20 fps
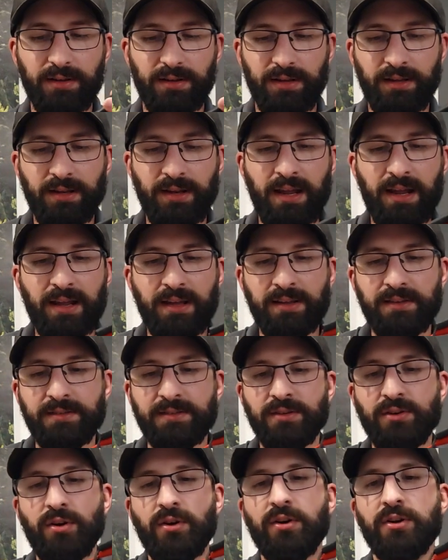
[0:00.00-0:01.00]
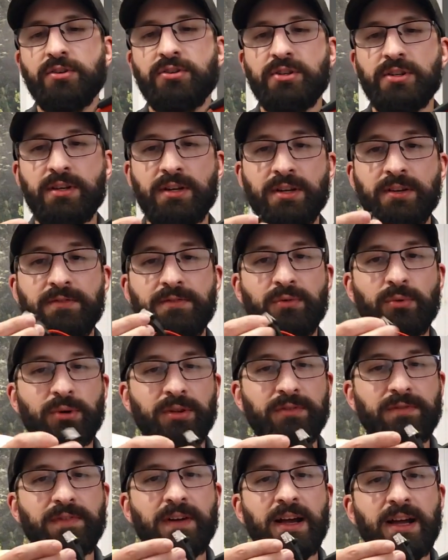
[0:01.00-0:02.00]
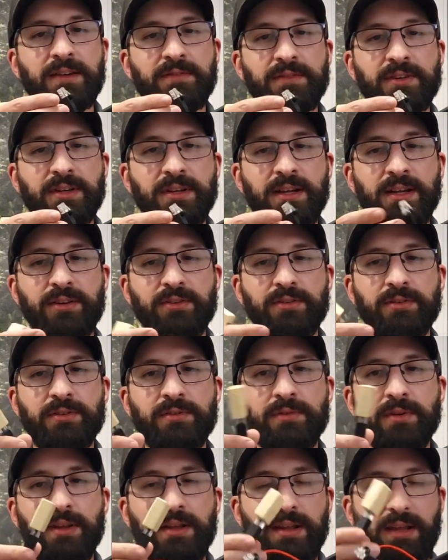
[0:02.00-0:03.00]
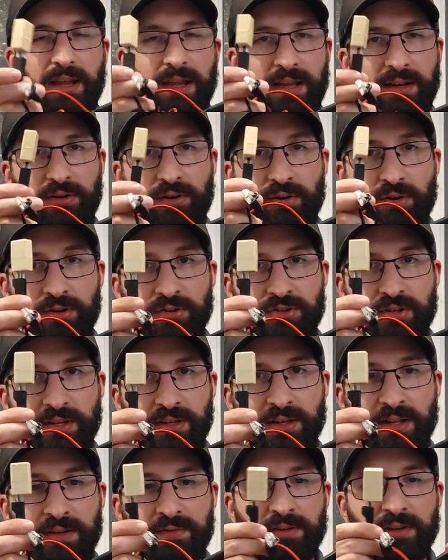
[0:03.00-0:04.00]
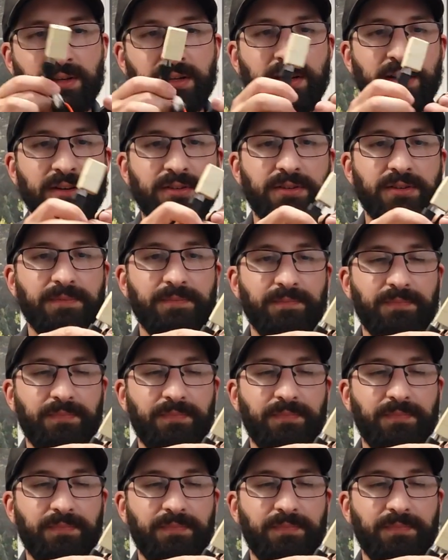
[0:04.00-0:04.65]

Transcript: It has an RJ45 connector and an RJ11 connector.